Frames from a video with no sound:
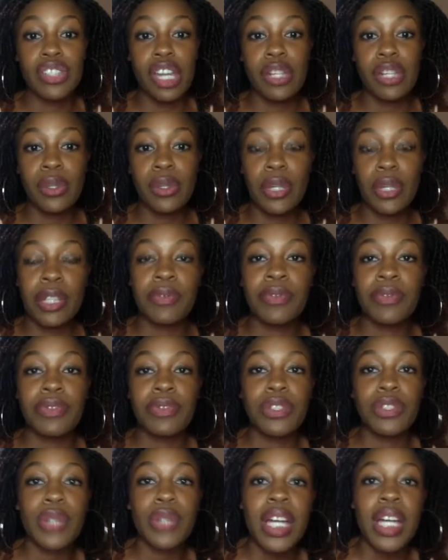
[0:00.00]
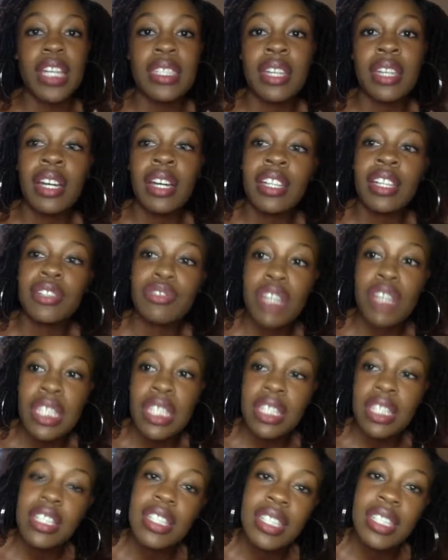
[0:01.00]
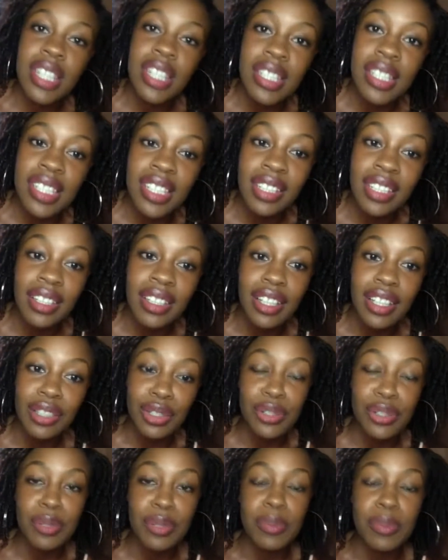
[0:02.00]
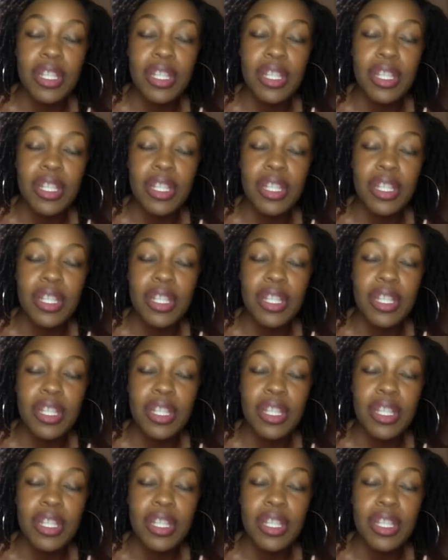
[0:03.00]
If you guys are interested in starting a YouTube channel,